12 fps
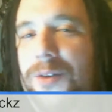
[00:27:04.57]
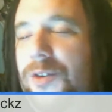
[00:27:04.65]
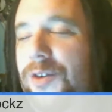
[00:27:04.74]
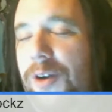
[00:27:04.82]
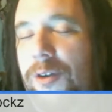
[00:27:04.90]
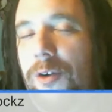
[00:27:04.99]

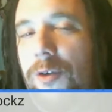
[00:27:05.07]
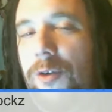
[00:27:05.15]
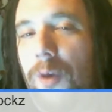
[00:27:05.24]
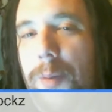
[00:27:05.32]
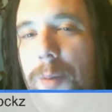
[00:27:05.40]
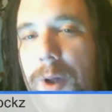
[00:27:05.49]
zero
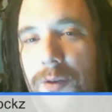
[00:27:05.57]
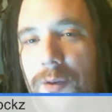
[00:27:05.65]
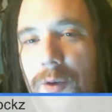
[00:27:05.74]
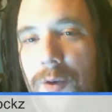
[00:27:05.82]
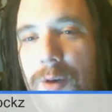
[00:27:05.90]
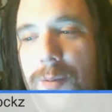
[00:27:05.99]
rebuttal
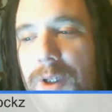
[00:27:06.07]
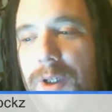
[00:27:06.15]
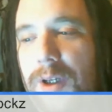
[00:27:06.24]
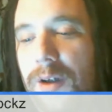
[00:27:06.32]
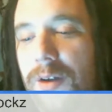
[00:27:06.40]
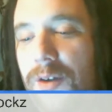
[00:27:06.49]
for him
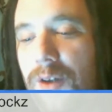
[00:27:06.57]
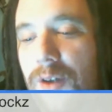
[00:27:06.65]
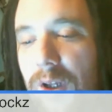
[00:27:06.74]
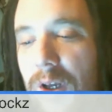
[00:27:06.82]
because